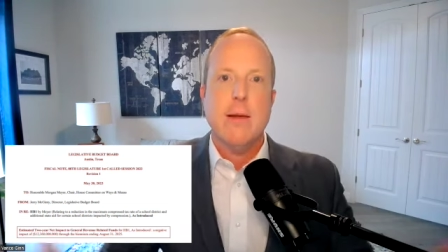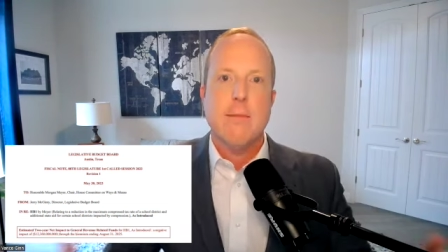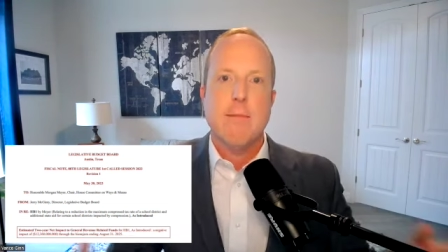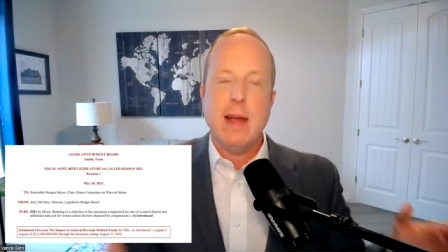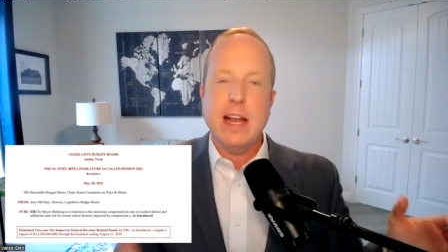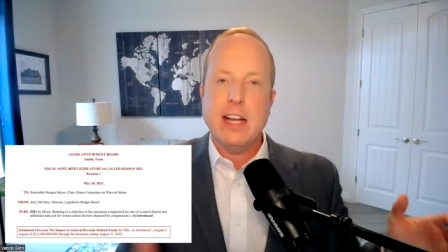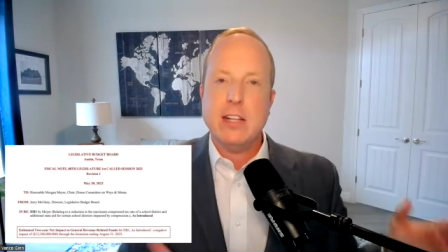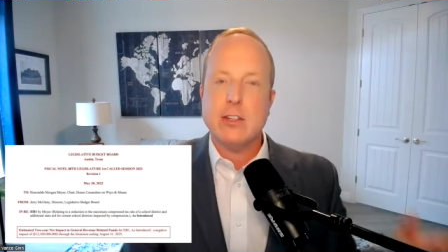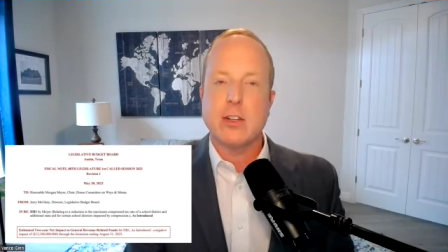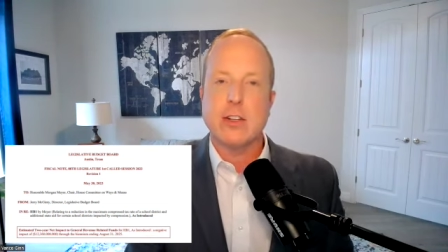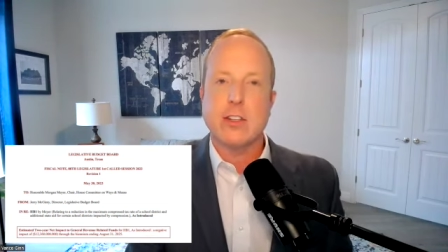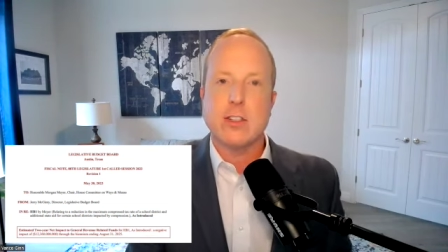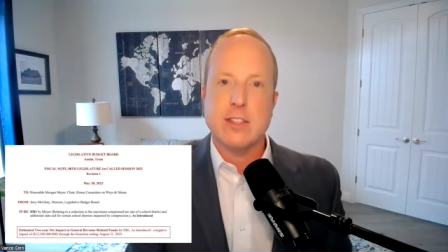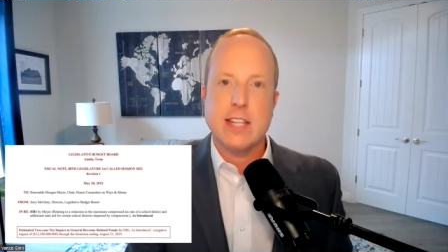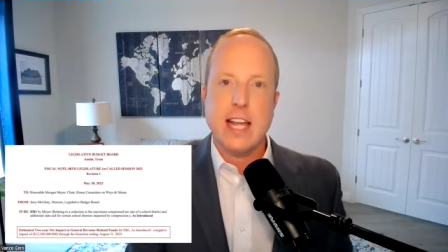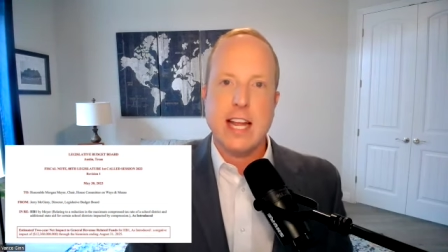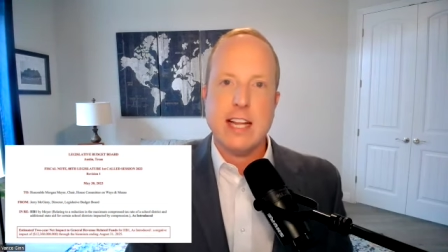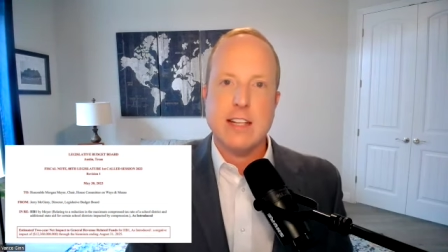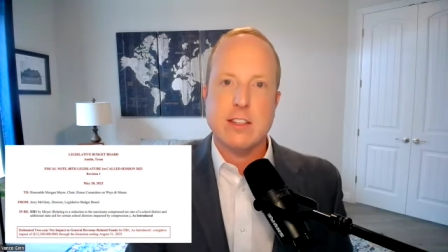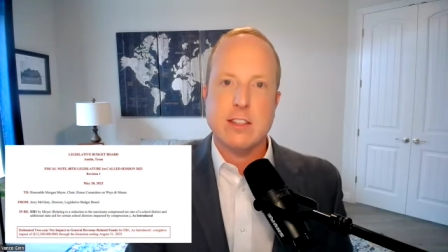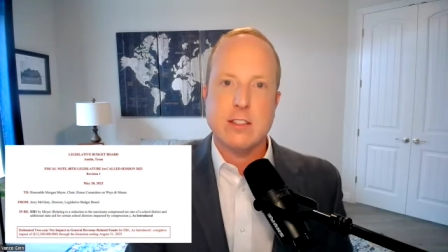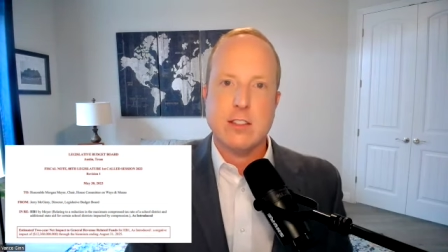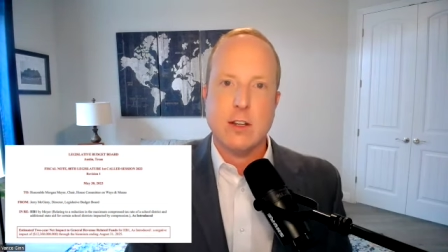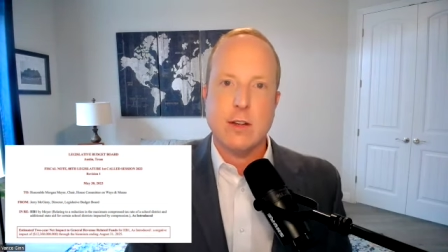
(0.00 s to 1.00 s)
based on the
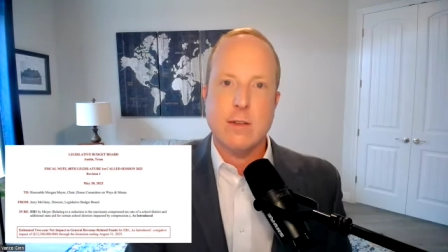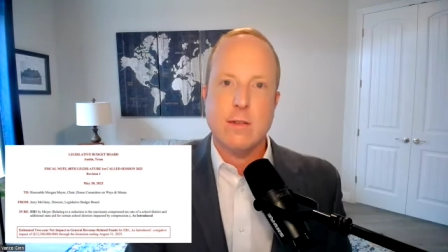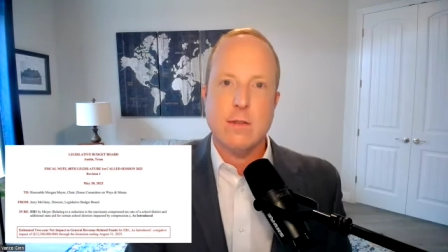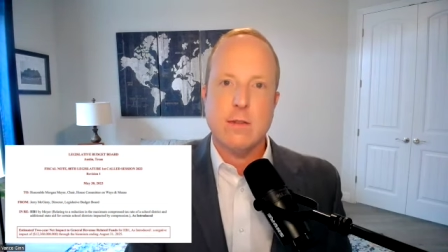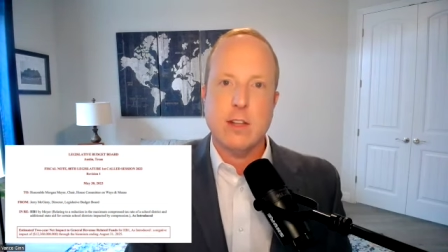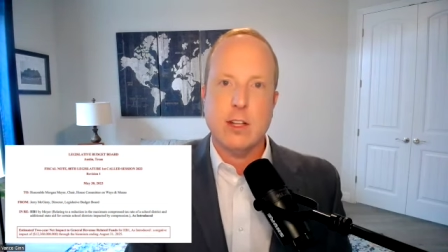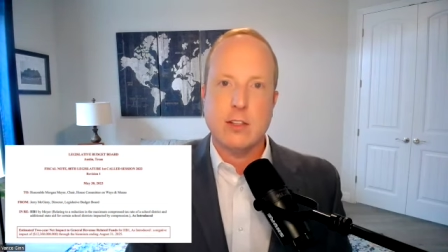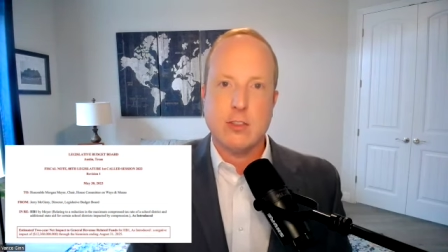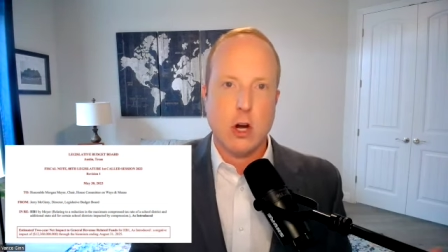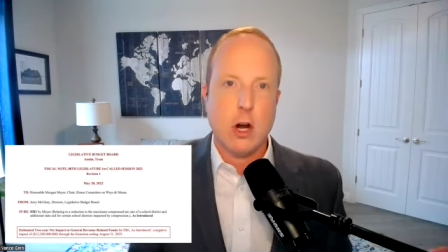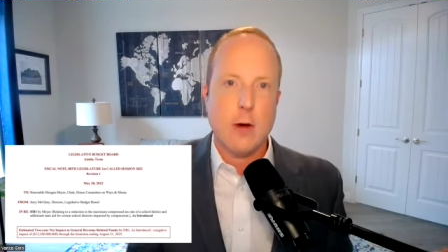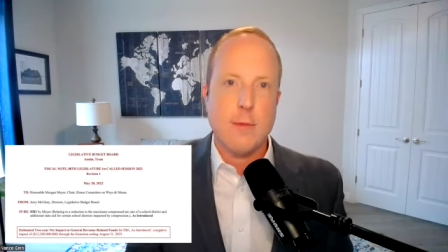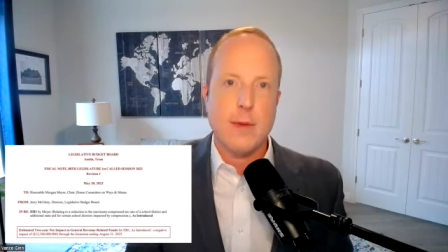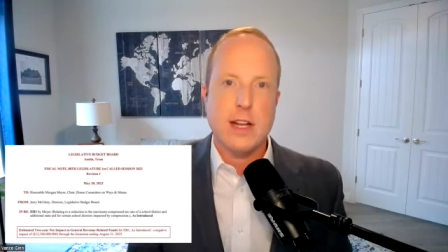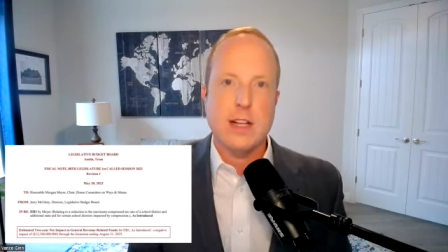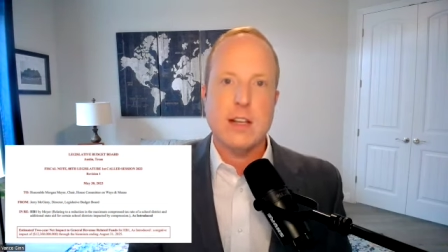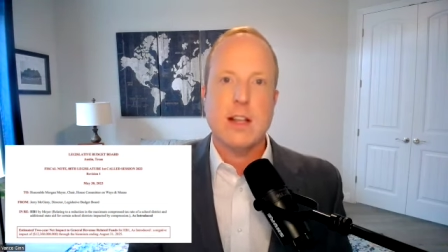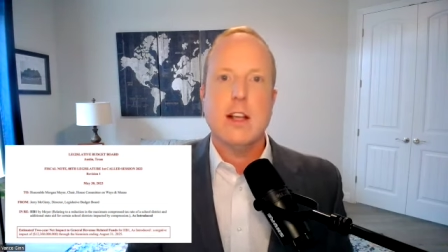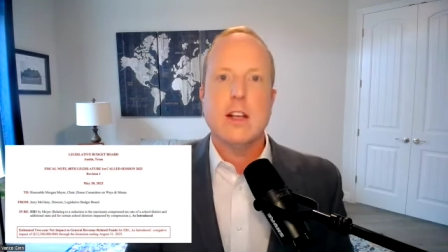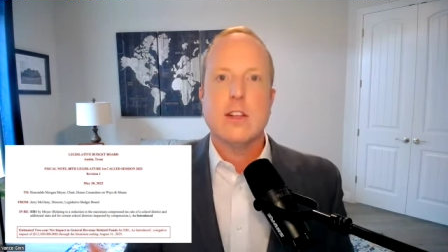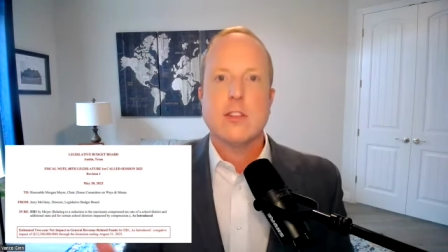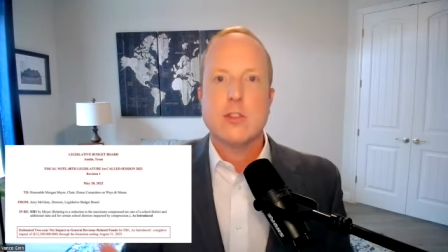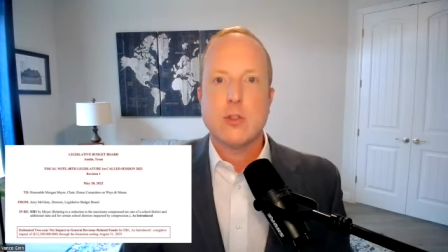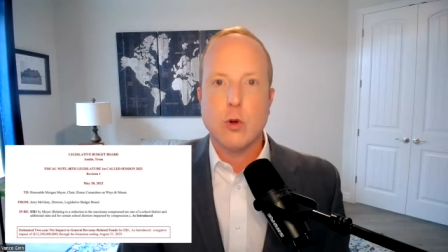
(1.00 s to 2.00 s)
state's
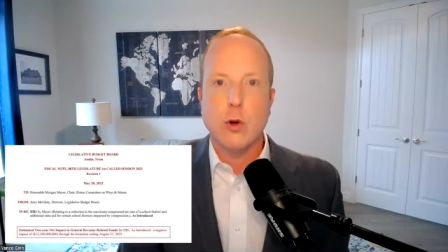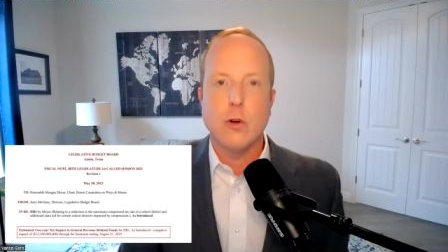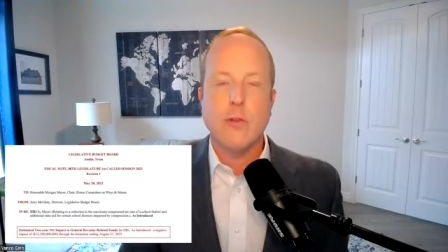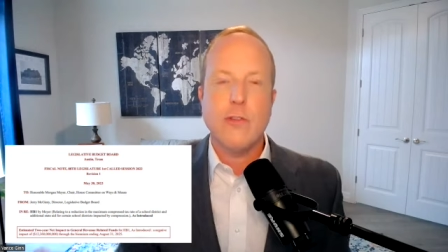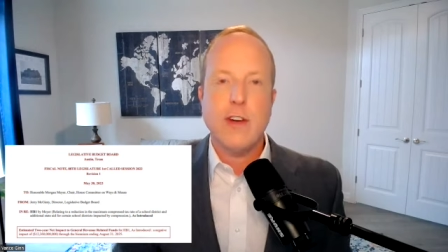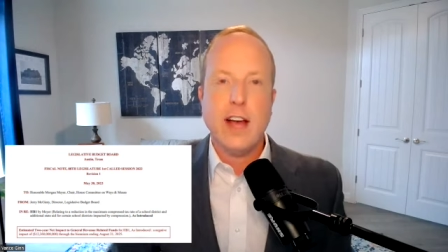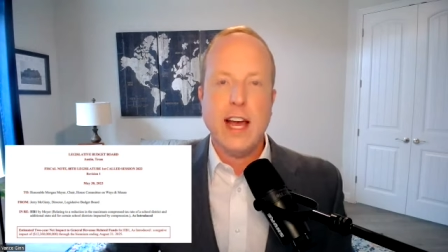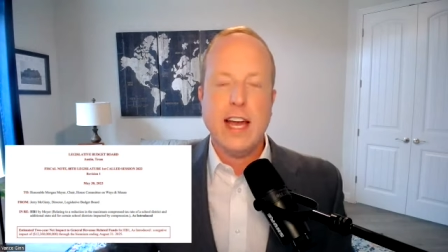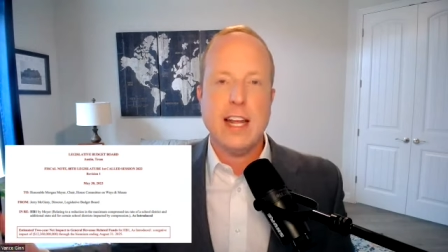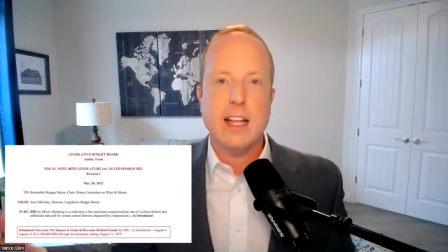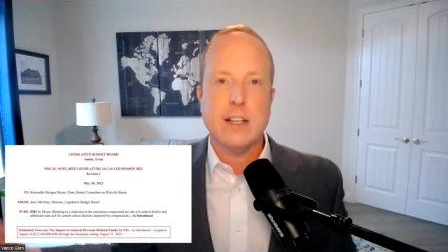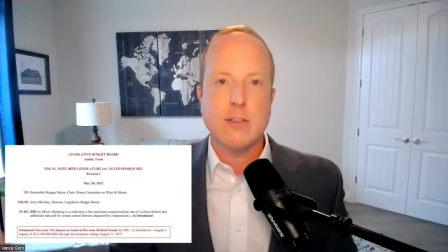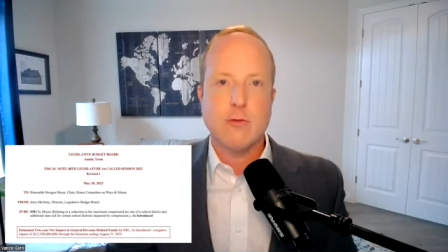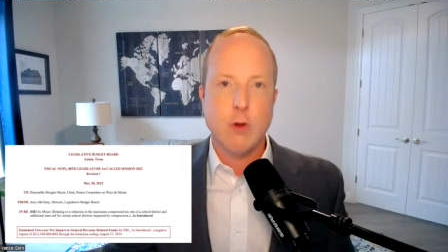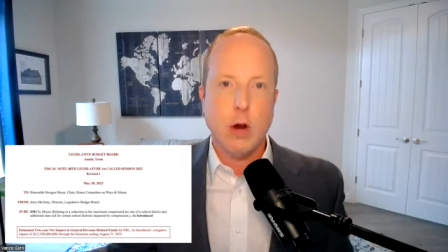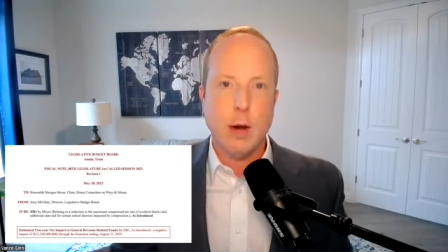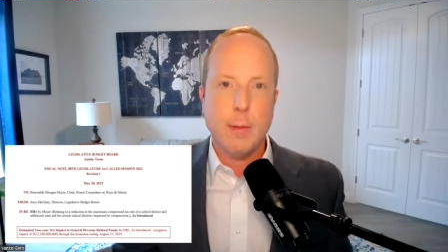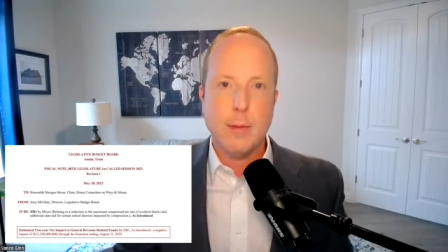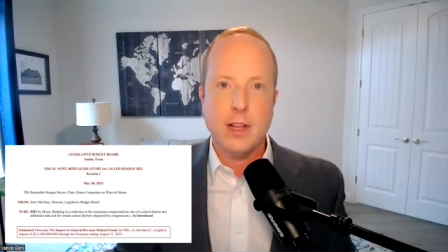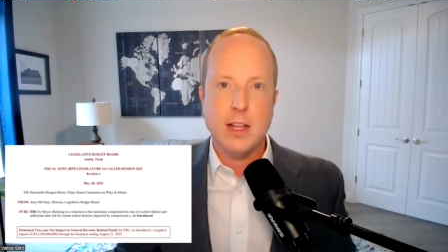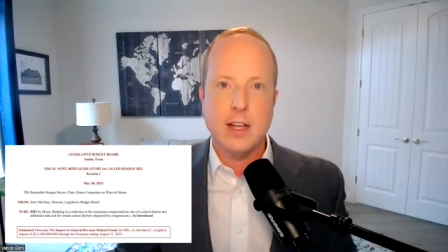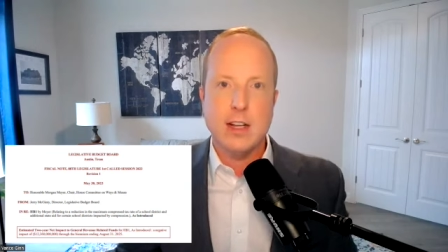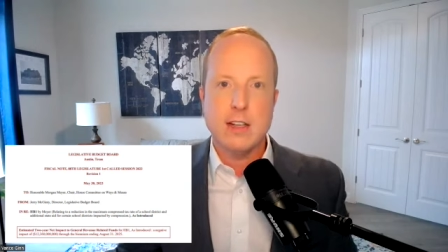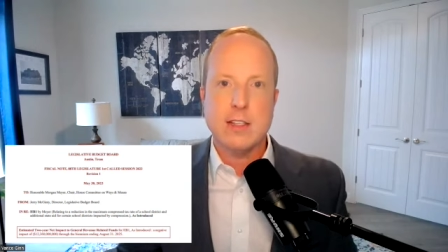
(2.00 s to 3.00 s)
determined school finance
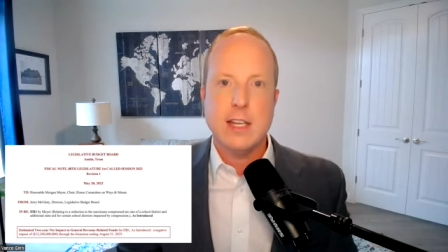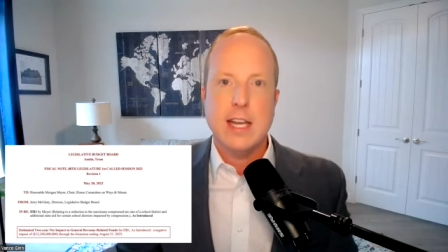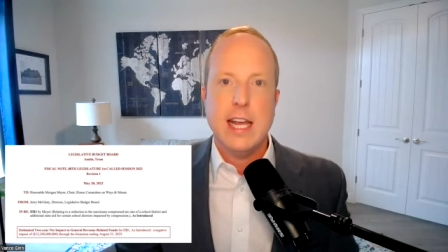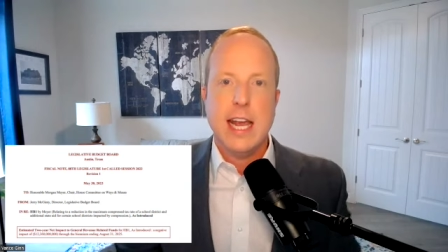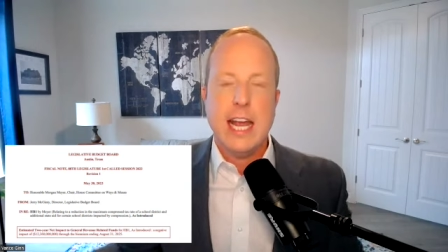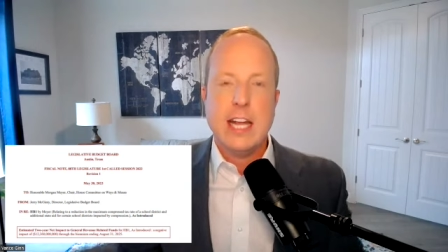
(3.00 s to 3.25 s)
formulas.